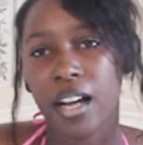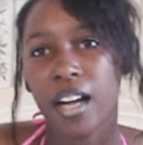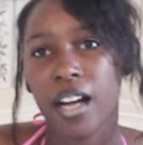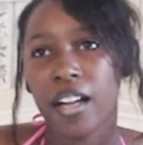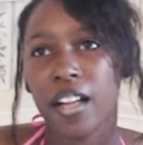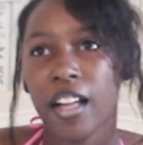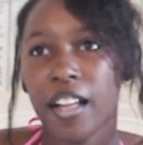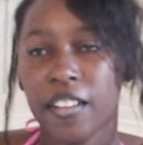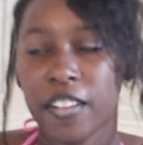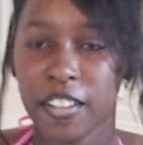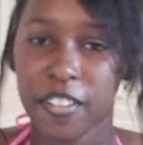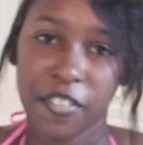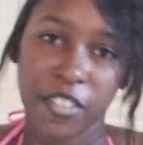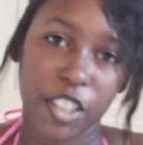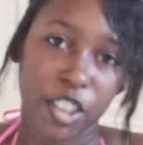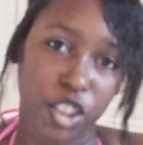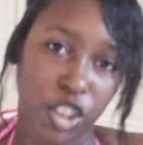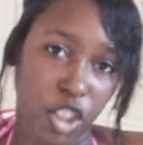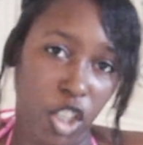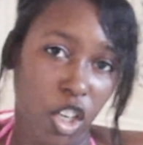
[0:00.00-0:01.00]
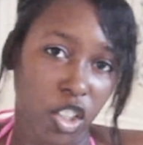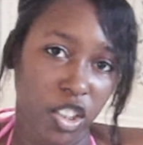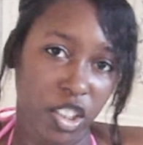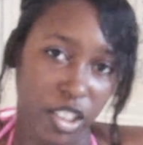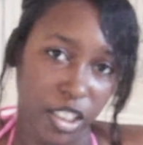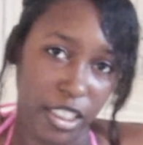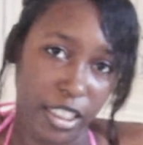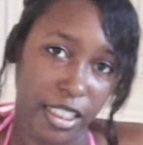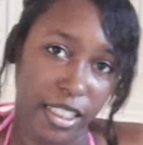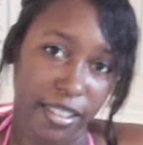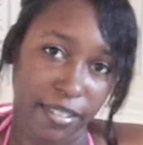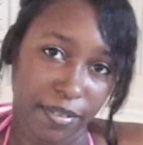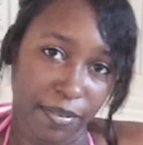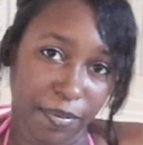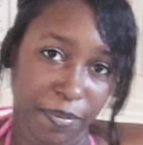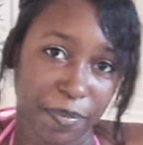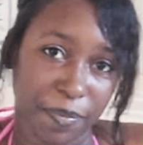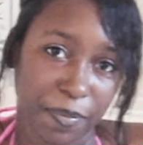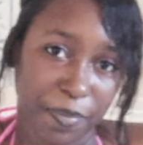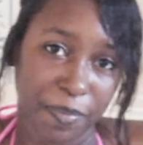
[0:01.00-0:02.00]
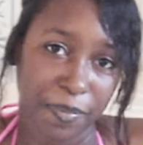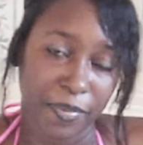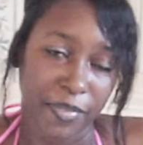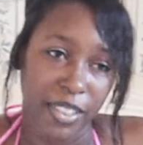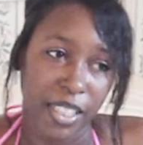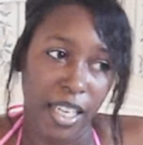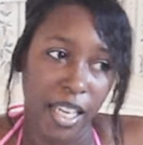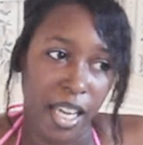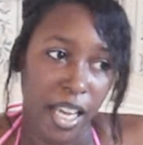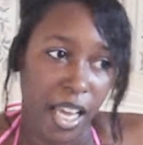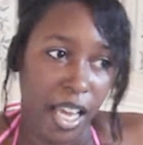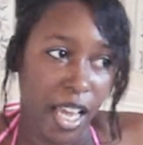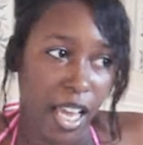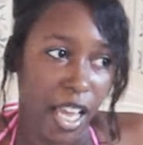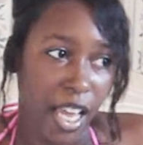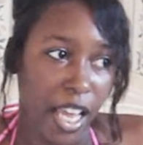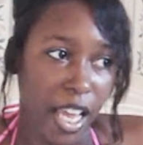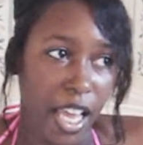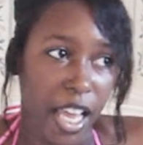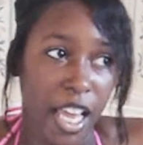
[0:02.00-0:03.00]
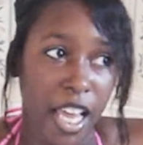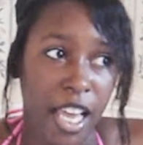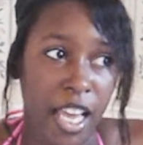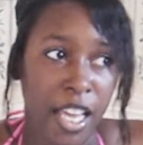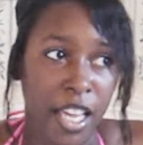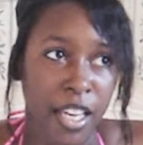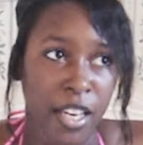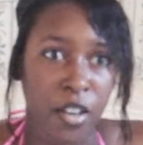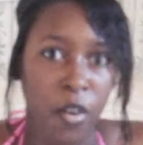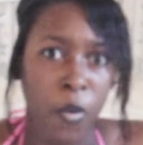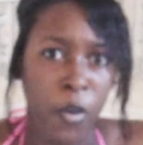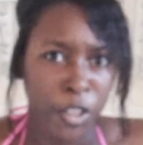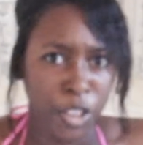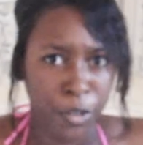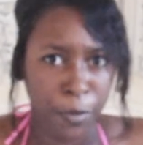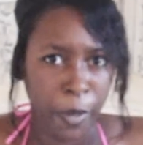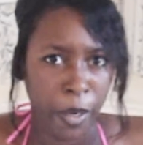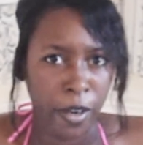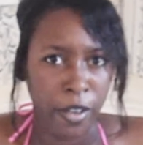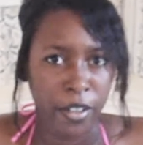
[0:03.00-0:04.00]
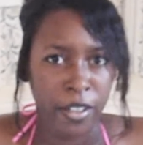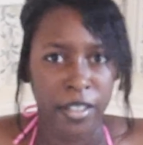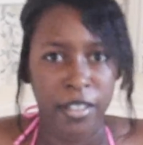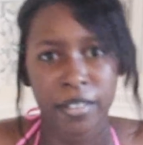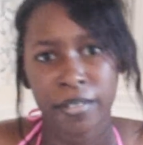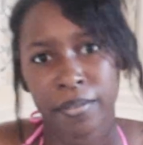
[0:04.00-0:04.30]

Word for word: Uh, I lived in Charleston. And where else? And Orangeburg.